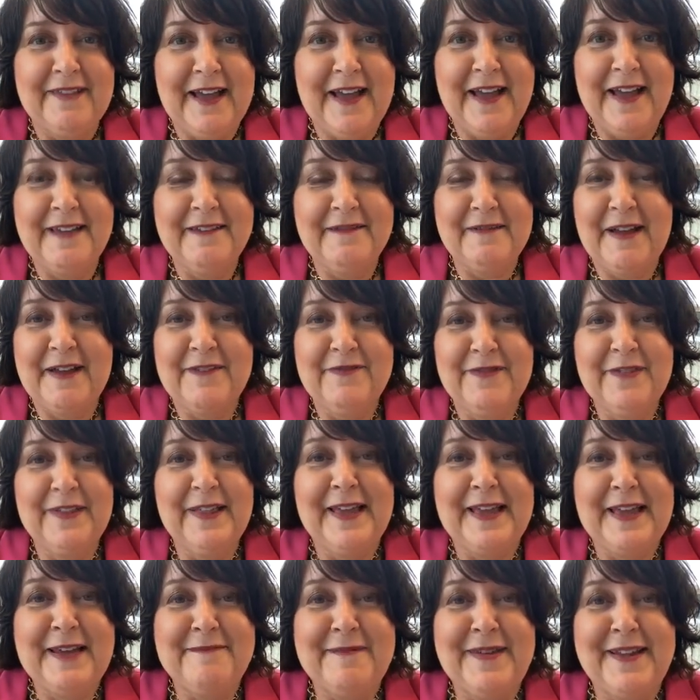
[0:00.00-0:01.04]
I feel
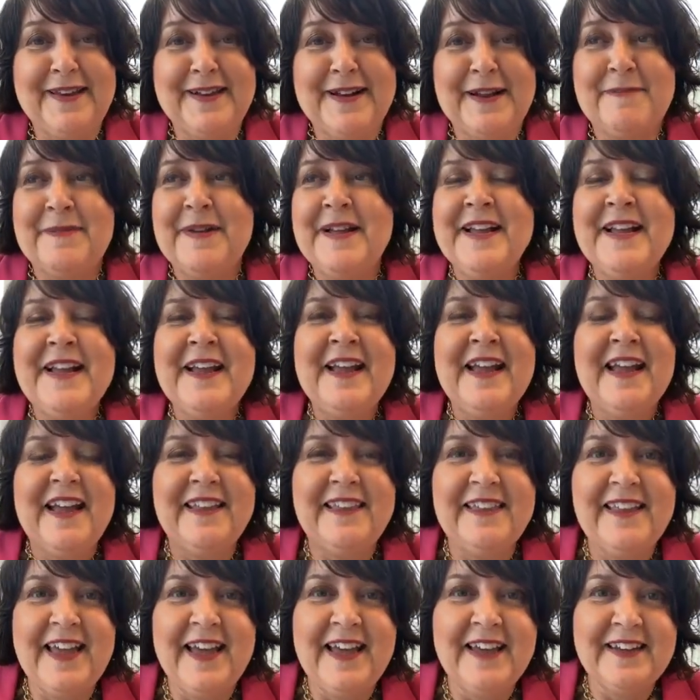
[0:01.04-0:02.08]
like I made it up.
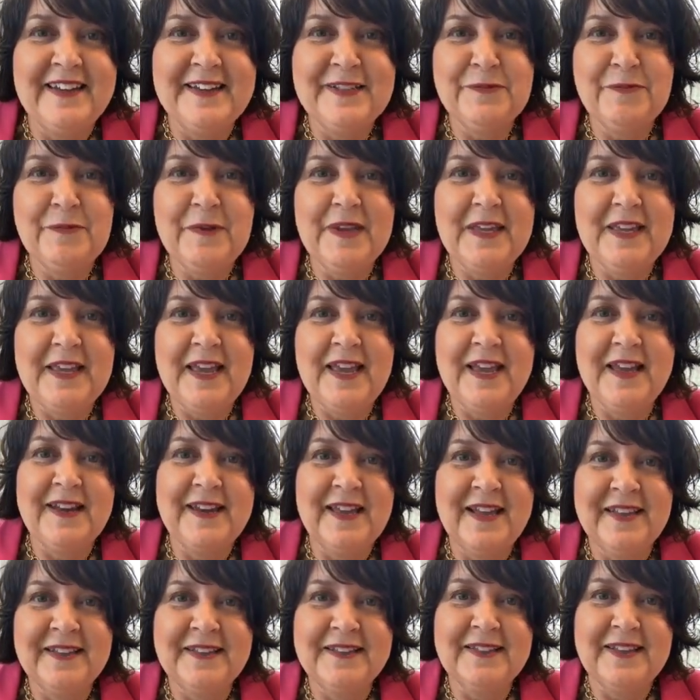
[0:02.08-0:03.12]
And that is, we
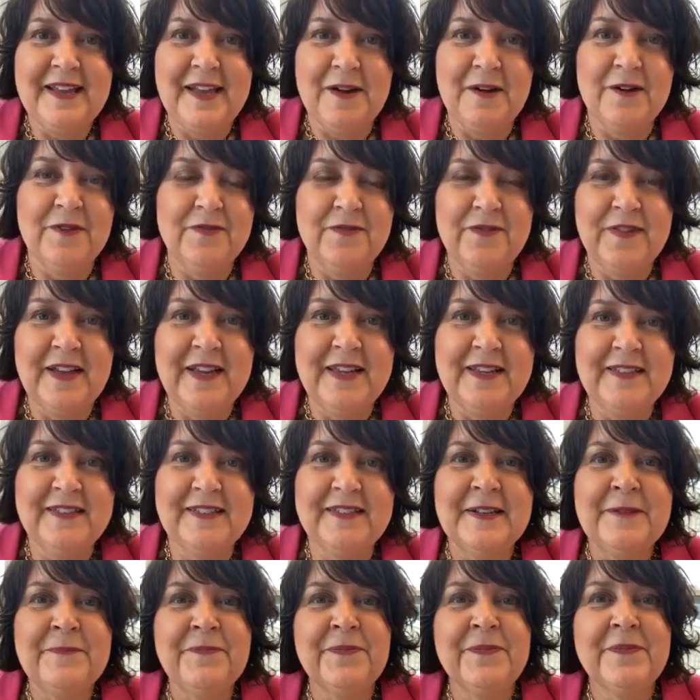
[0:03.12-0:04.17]
cannot
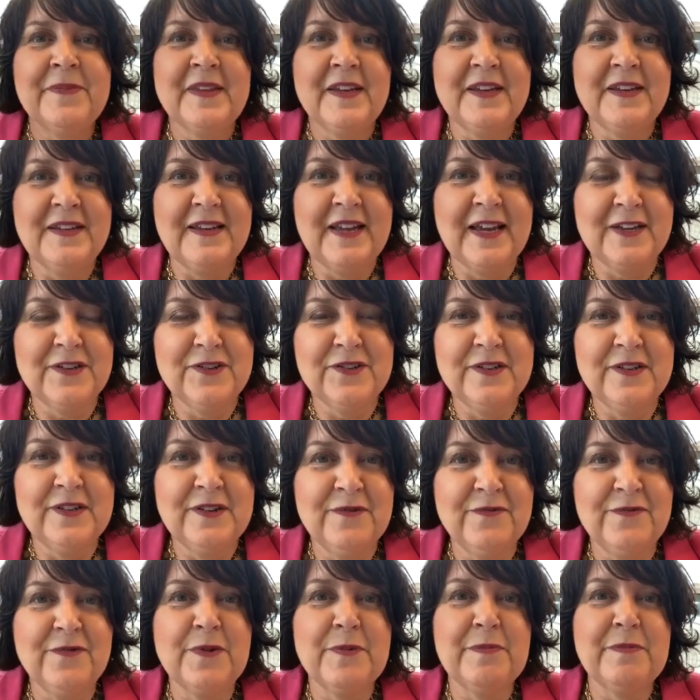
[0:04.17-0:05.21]
sacrifice
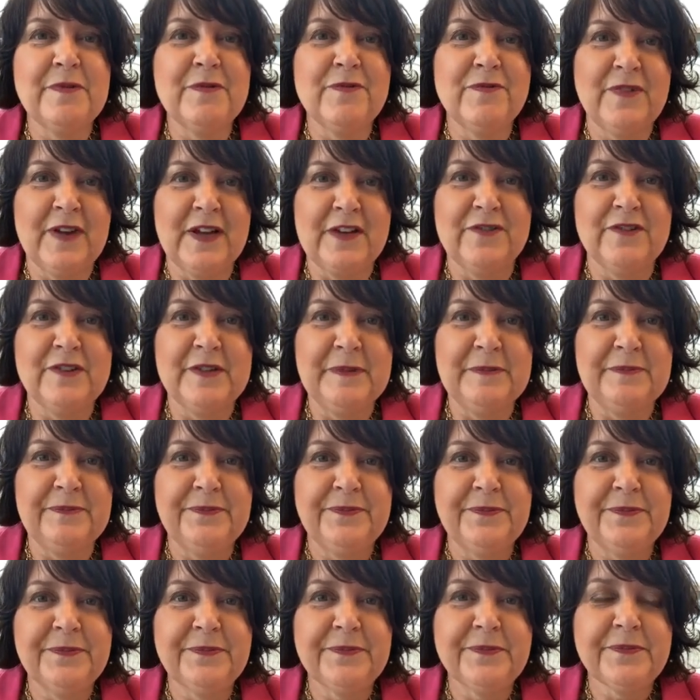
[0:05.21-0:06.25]
connection for
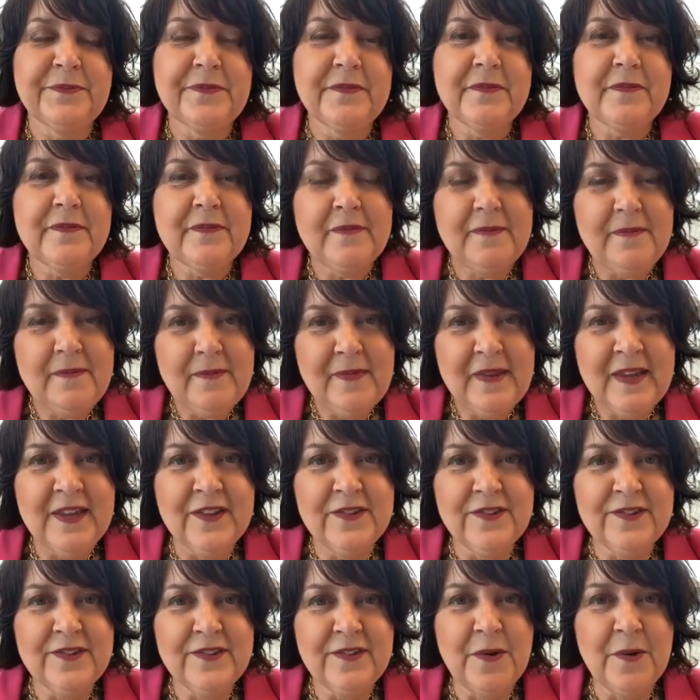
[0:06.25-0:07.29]
perfection.
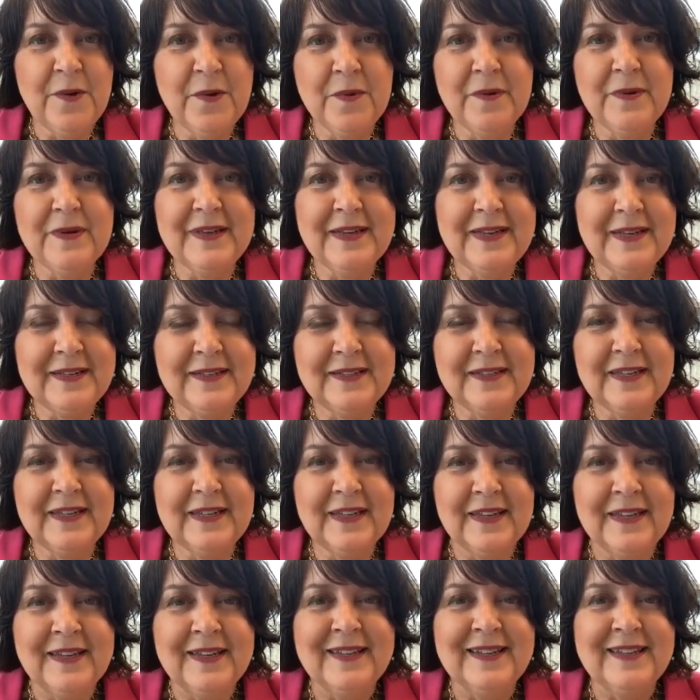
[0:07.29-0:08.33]
It's so
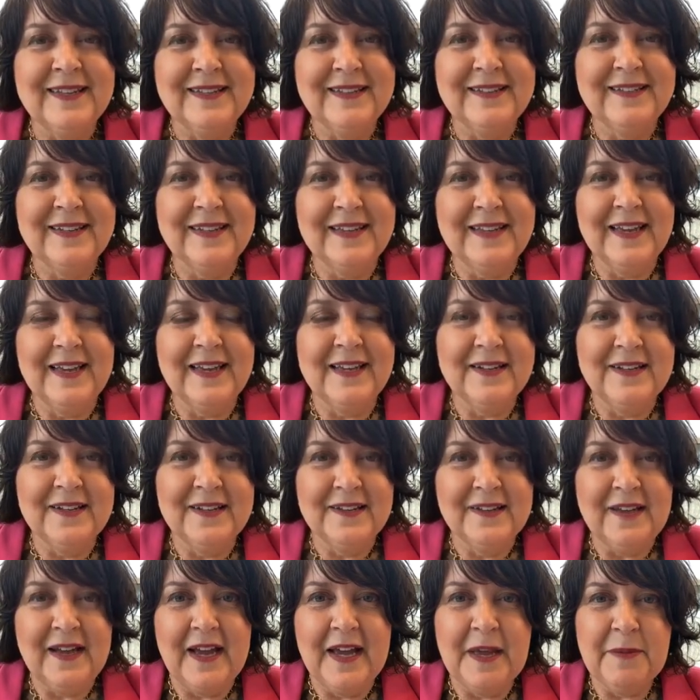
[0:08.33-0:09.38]
easy to
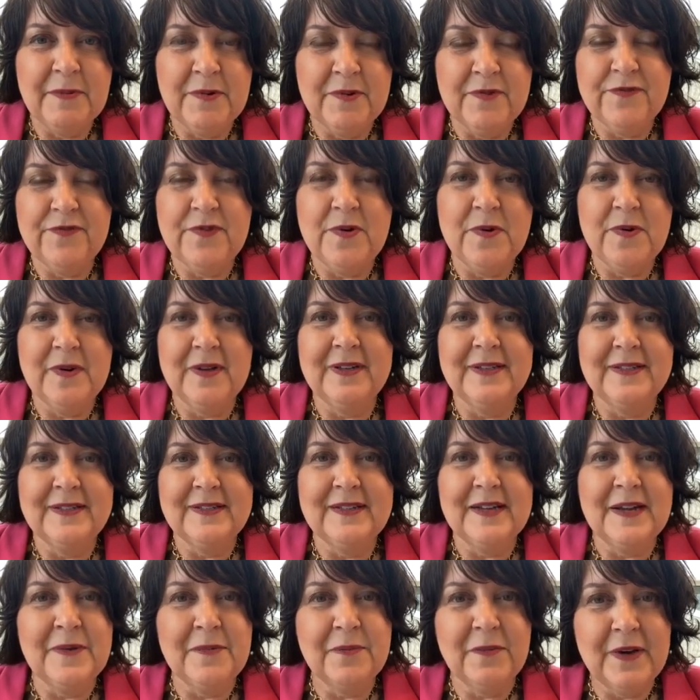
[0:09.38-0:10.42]
get
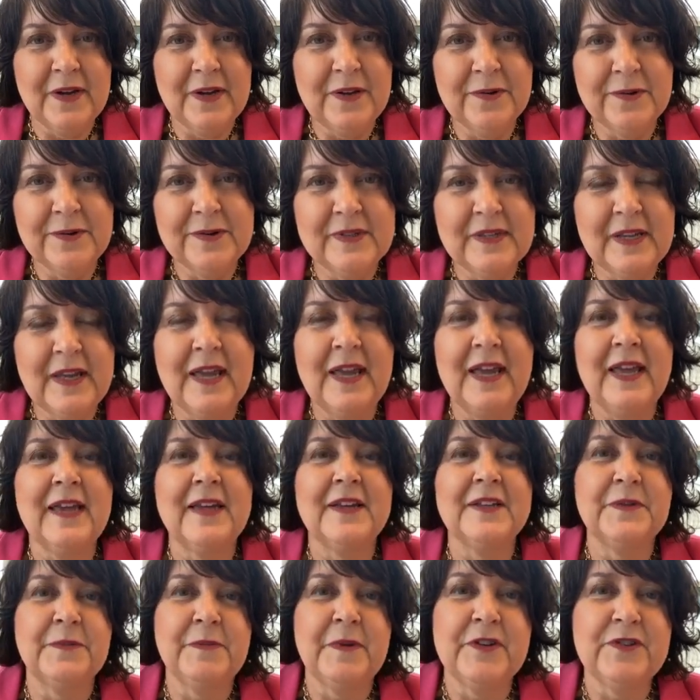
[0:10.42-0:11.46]
hyper-focused on what you're
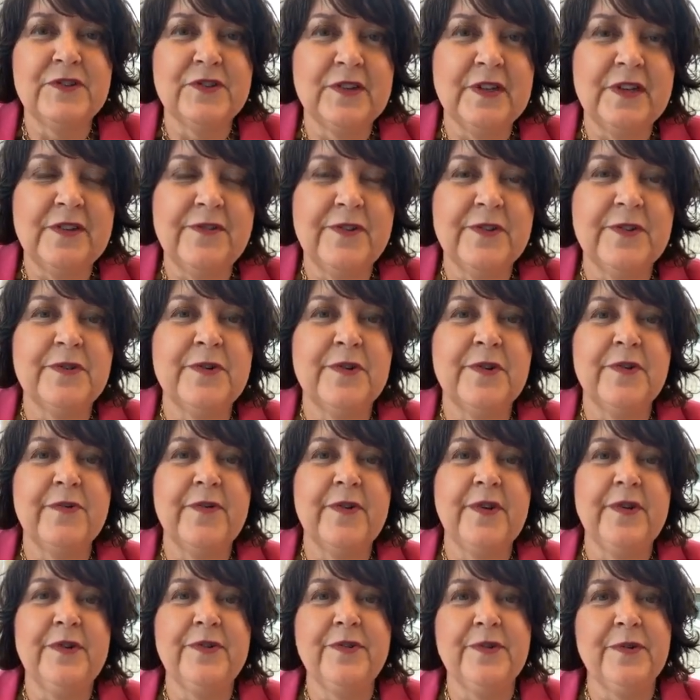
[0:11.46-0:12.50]
saying, especially if you're
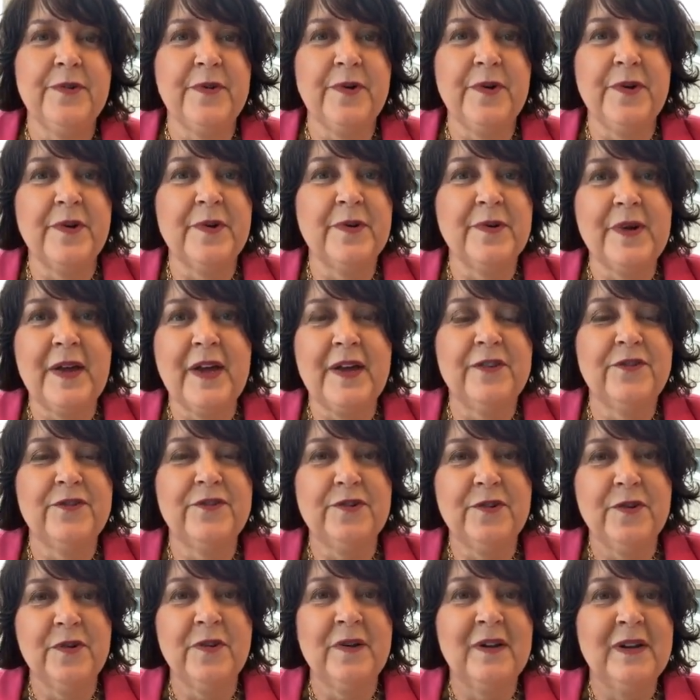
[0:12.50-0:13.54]
nervous or you're not
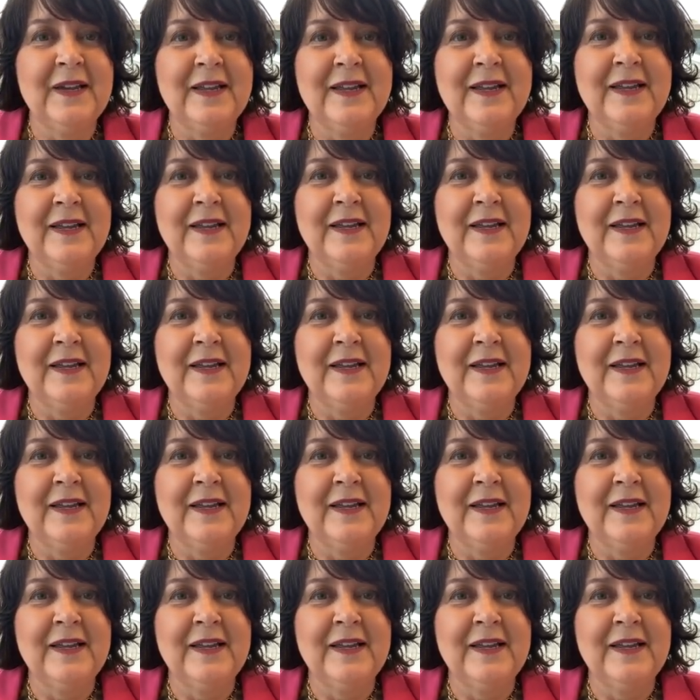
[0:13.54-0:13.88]
sure